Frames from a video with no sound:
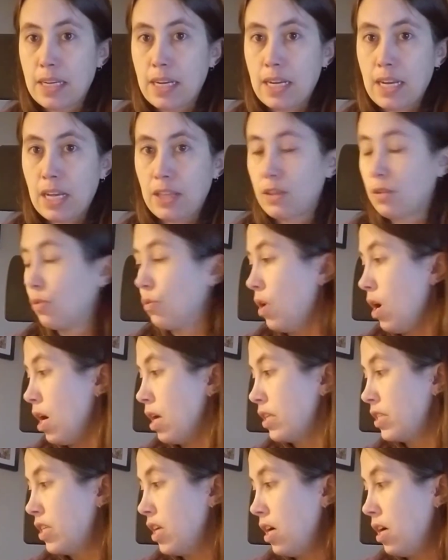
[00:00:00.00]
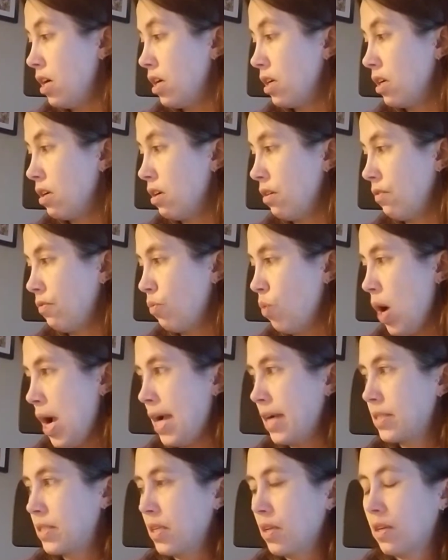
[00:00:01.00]
I got through a ton of
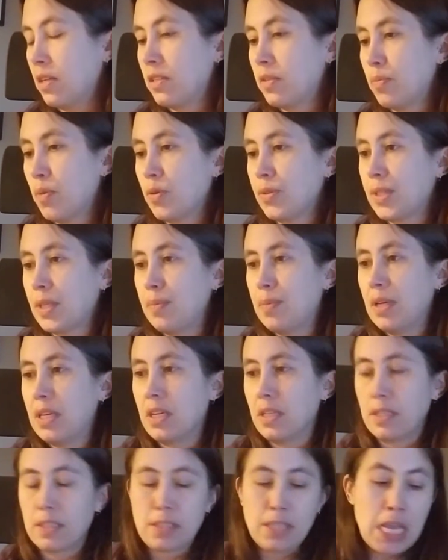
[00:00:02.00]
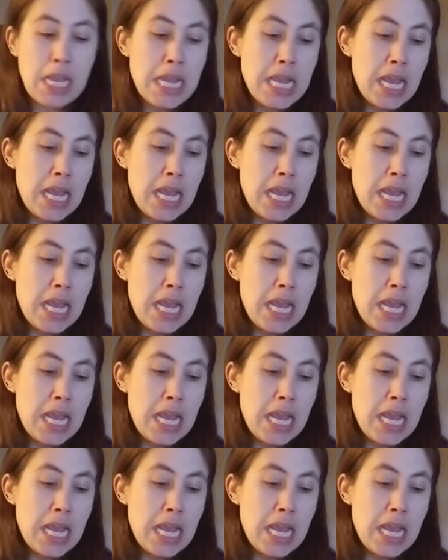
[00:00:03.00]
wax, and it's mostly because